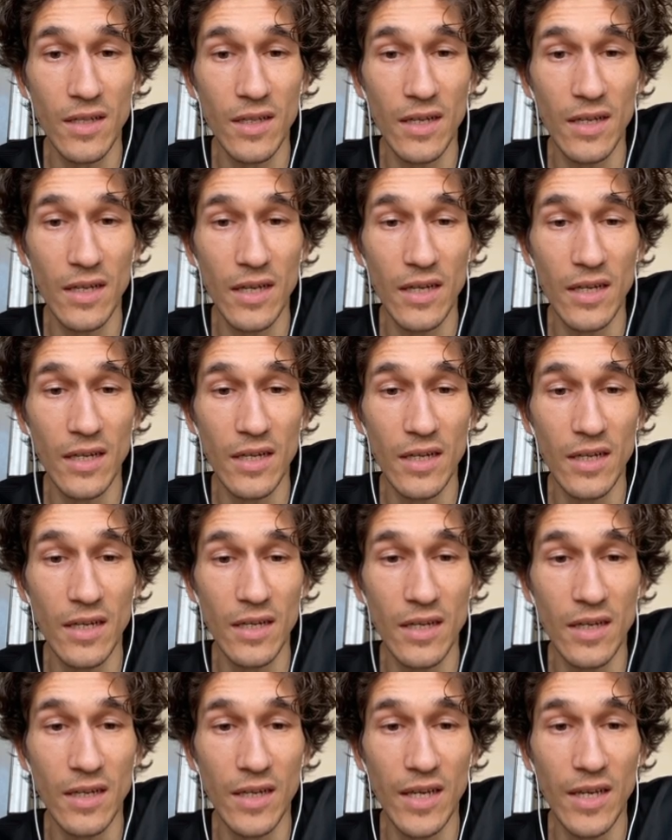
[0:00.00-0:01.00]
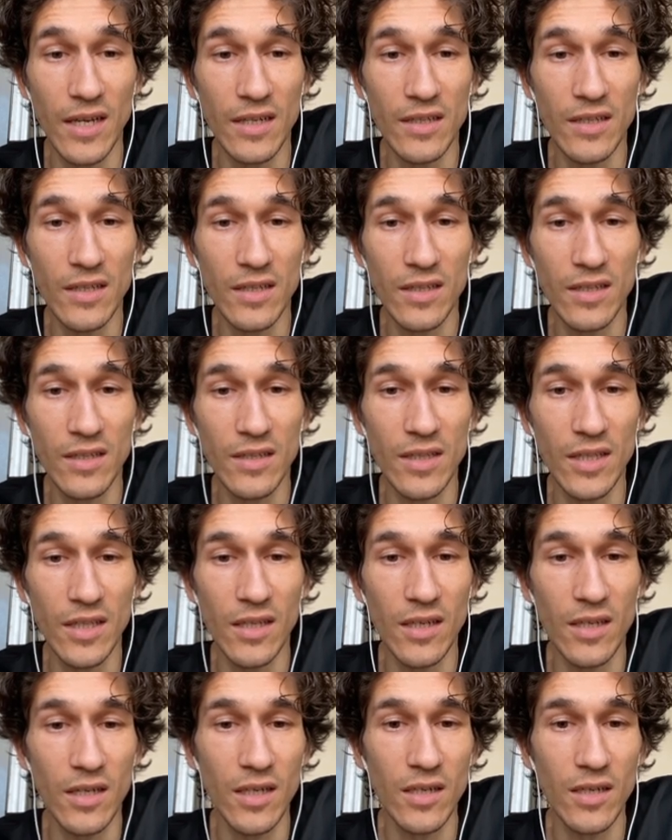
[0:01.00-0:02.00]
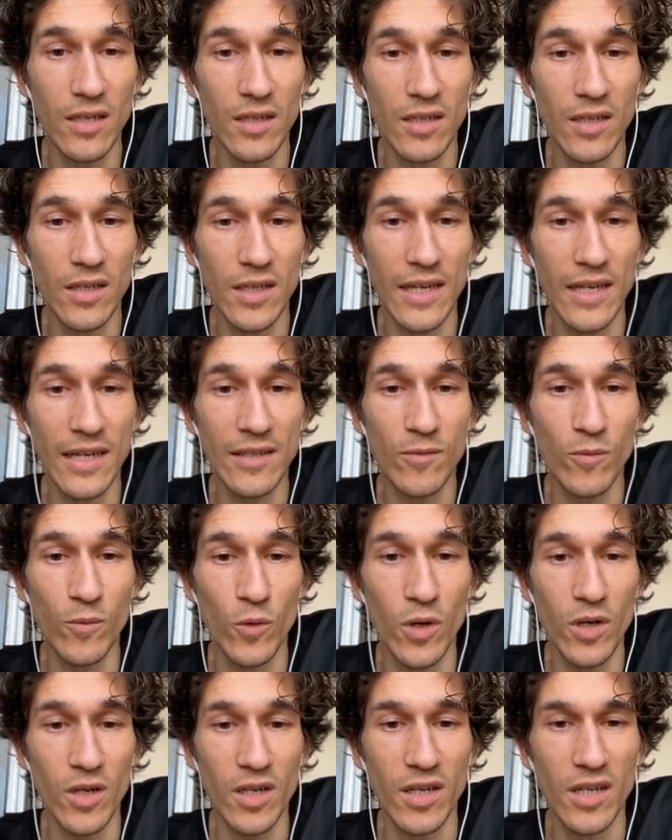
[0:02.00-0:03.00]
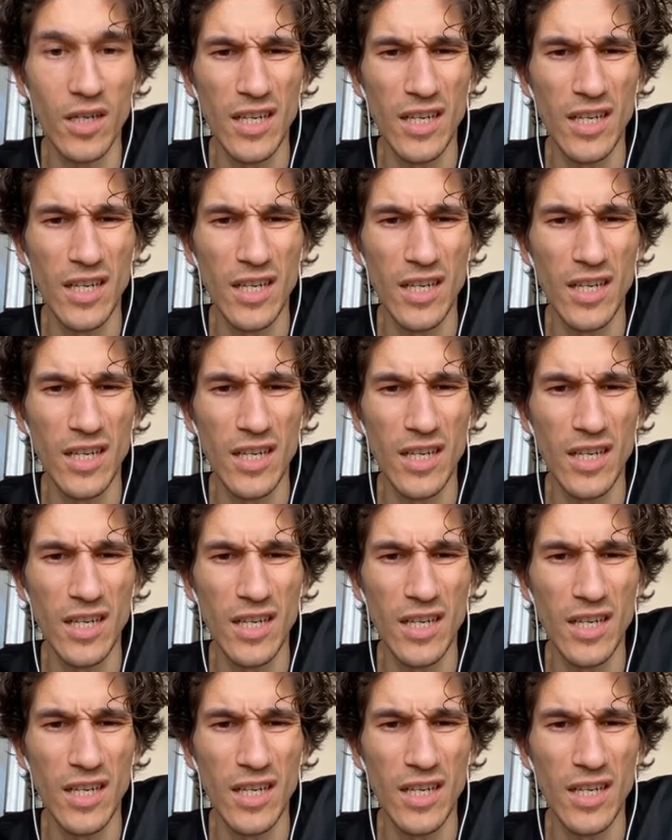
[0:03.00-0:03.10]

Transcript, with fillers: Uh, yeah, I think can work.